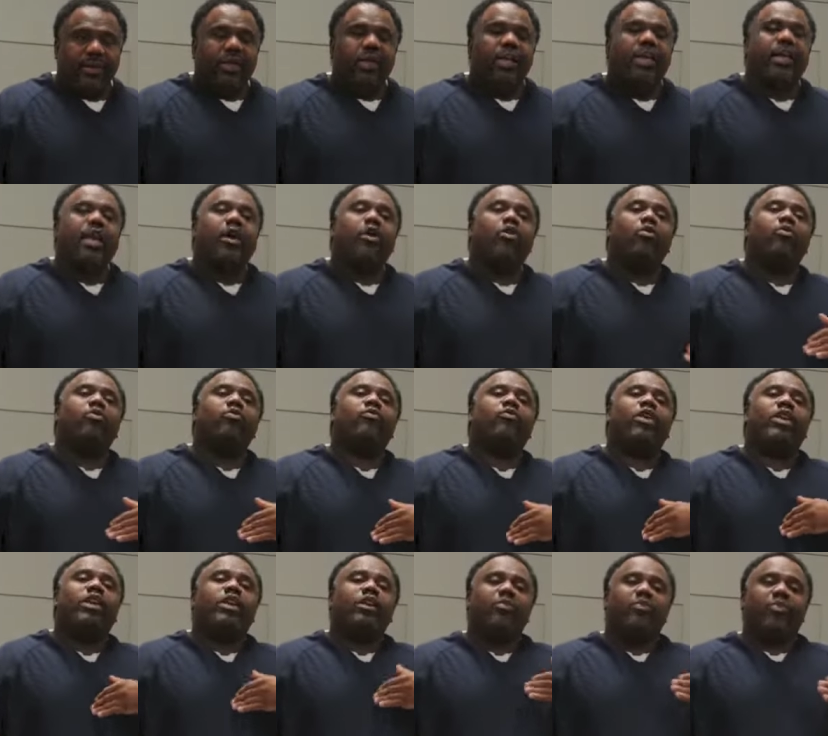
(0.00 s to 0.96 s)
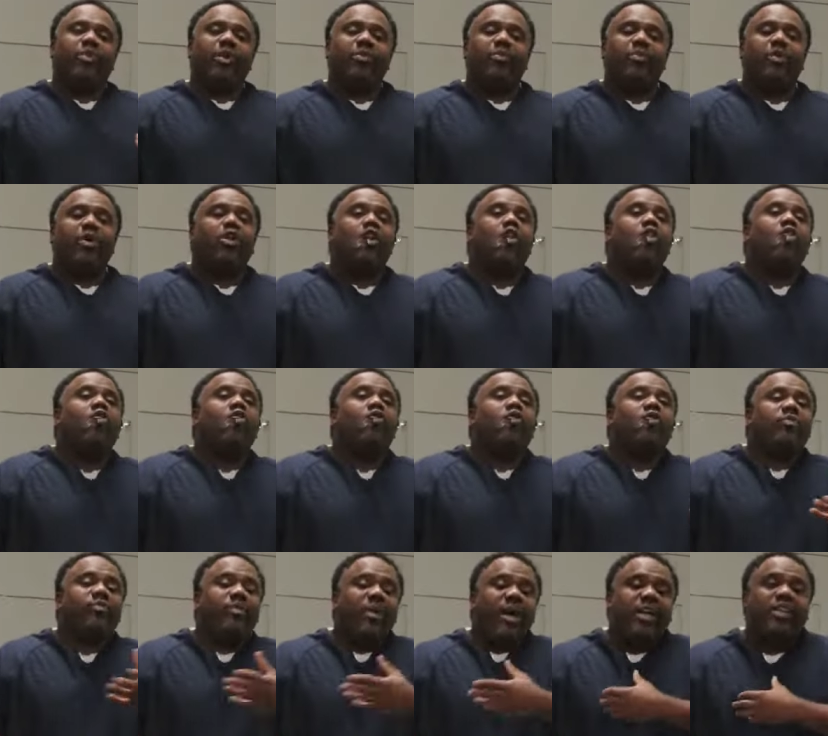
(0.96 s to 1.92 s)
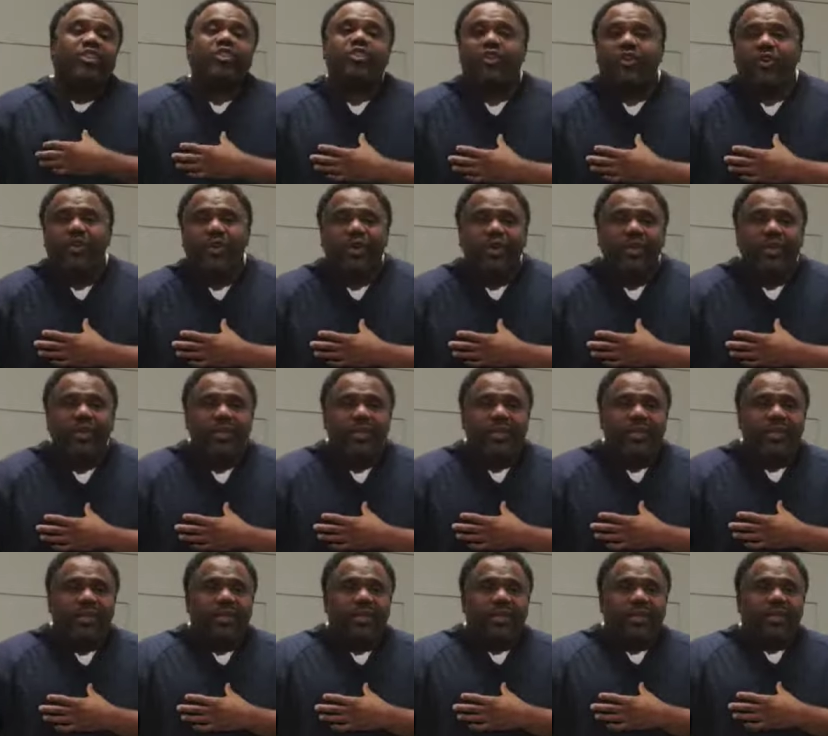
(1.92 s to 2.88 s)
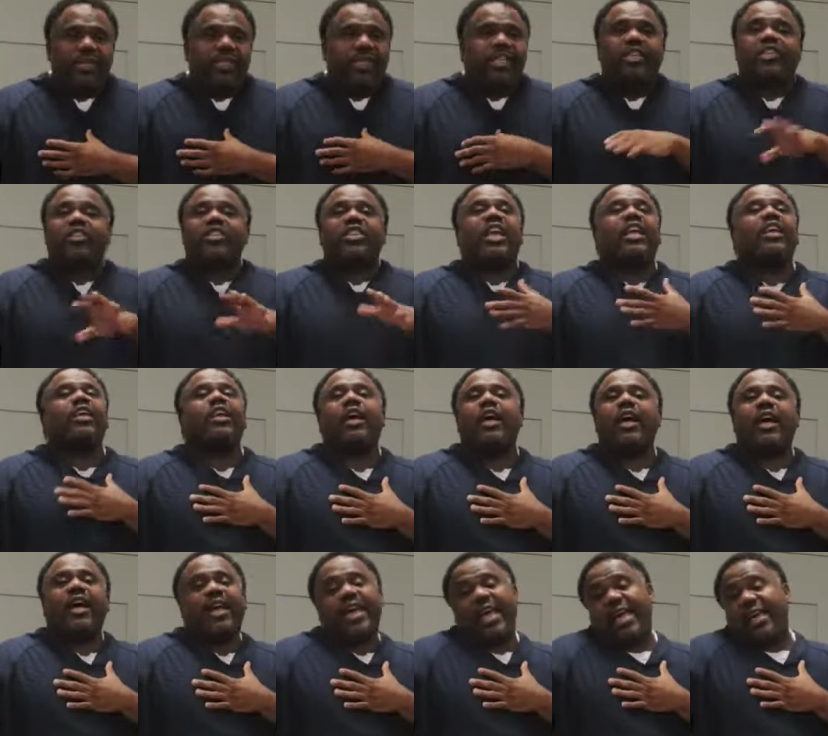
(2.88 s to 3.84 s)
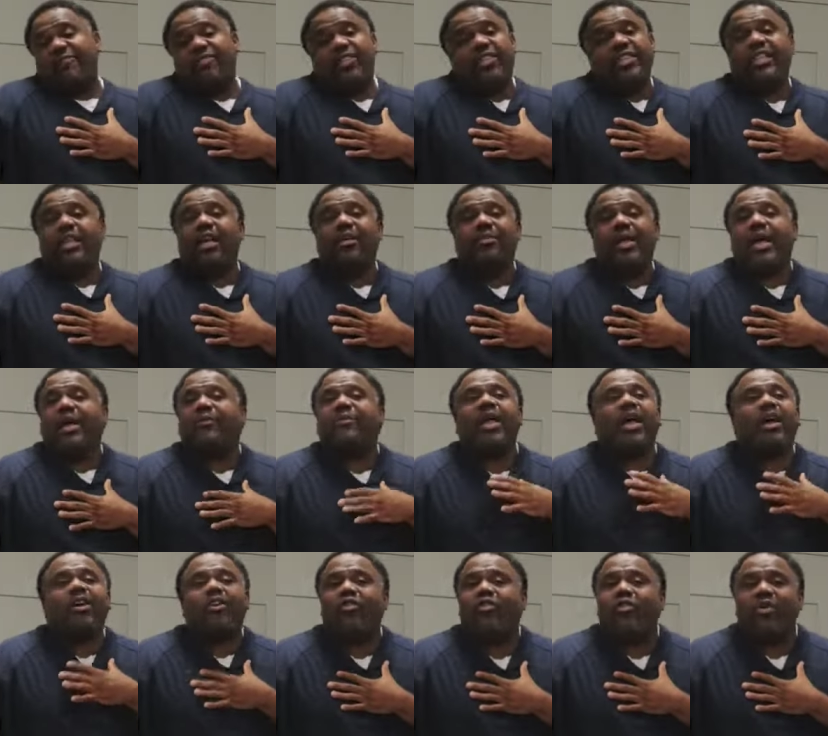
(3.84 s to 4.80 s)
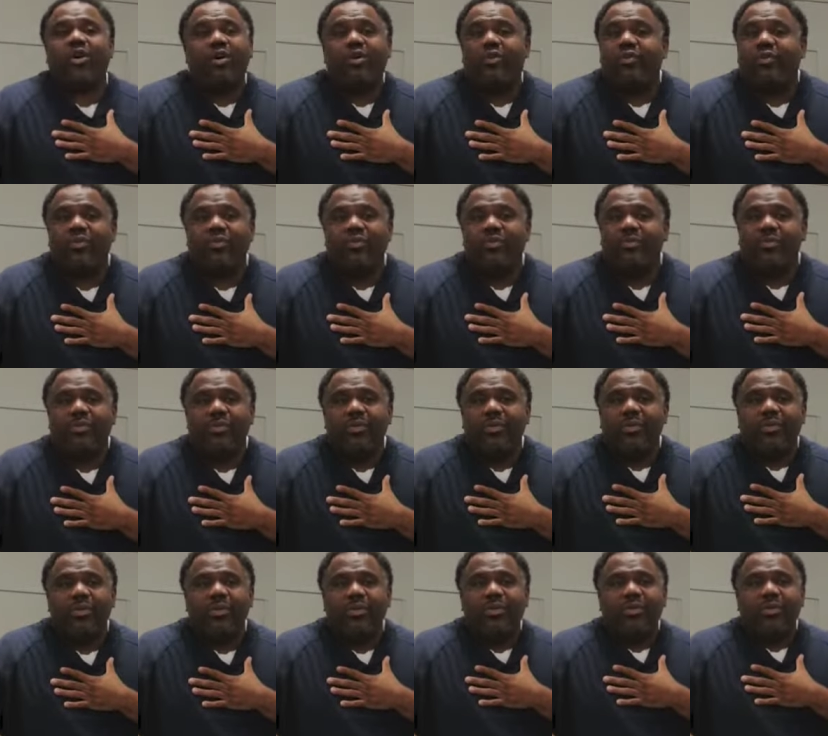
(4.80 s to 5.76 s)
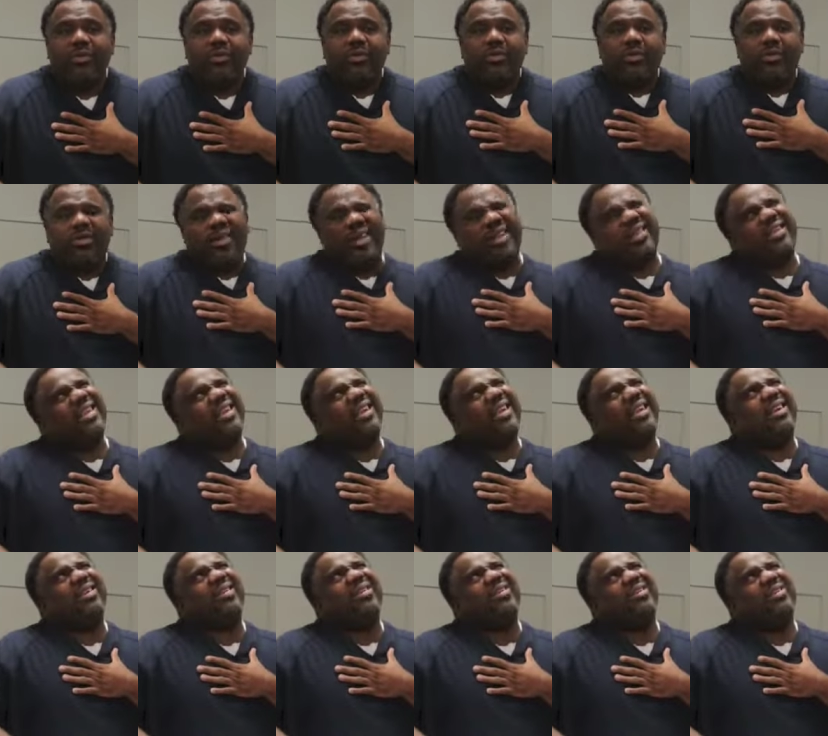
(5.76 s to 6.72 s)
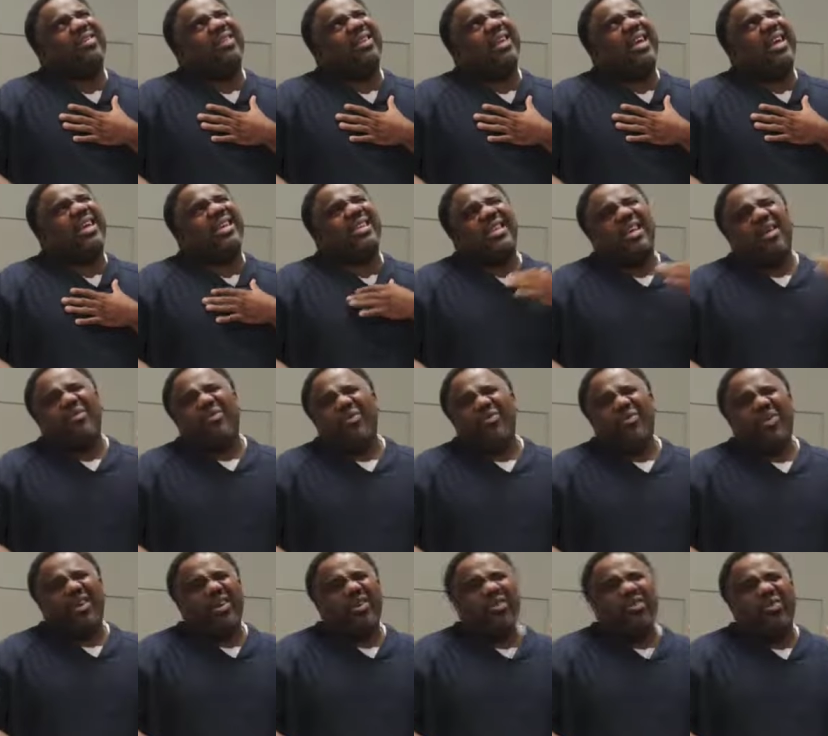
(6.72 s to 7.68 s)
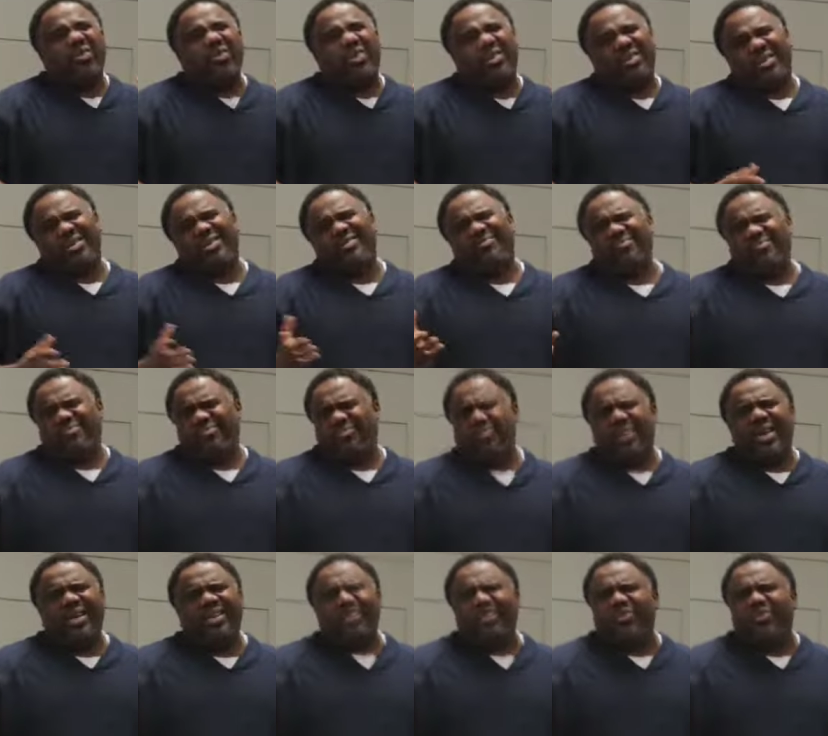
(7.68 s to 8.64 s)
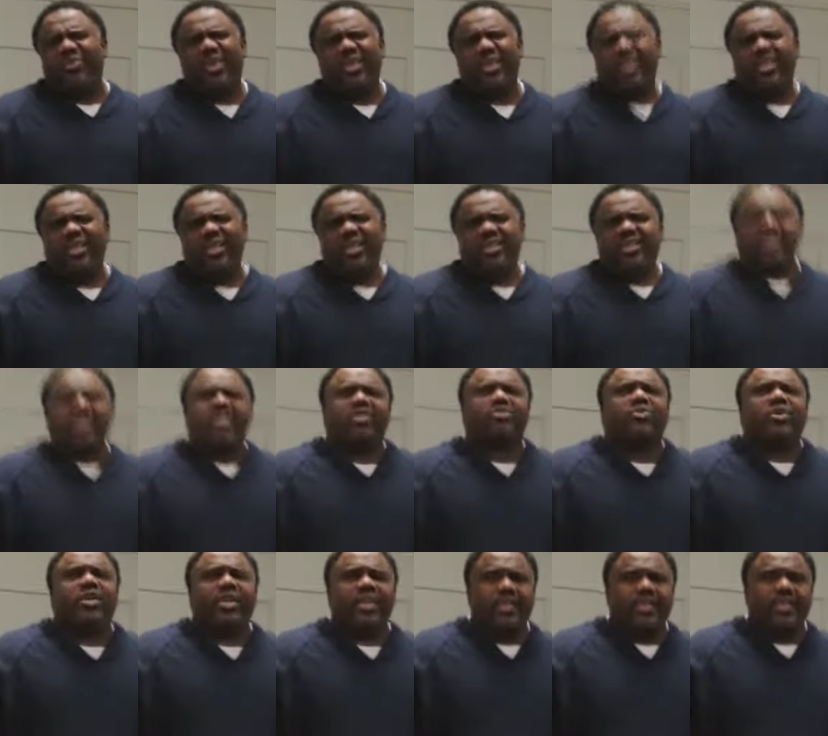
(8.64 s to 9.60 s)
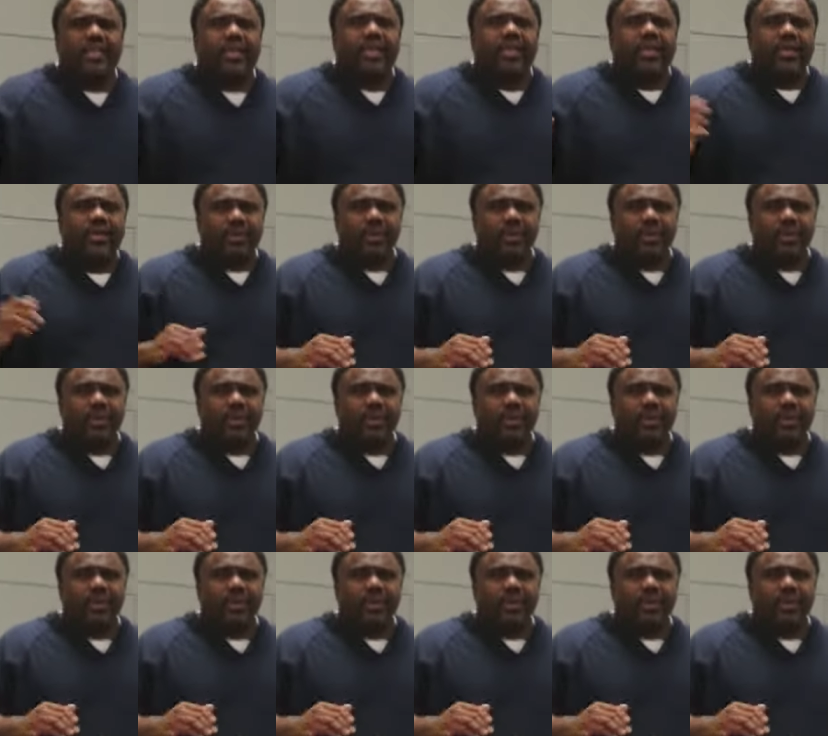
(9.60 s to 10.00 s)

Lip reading: And I hope to run into people along my journey. See, because I've accepted, I'm not going home. I think last time I went to court, I think about 20 years, that's what they say.